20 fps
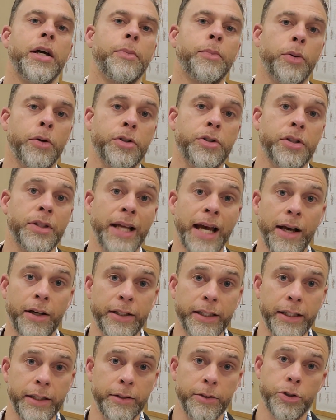
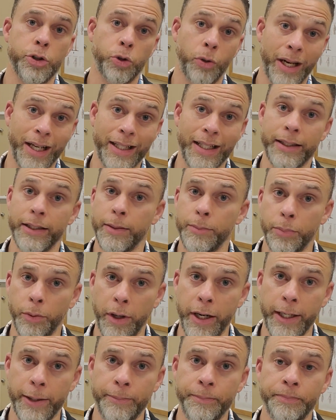personality trait in the
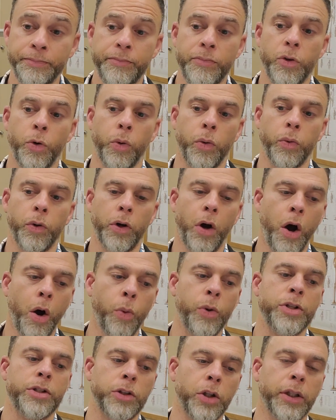brain where we're
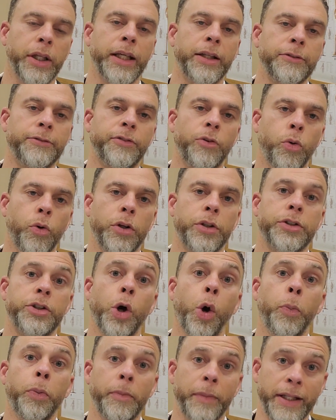always looking for
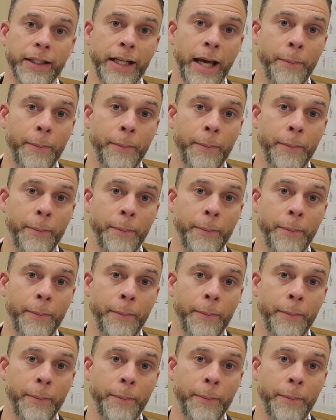dopamine.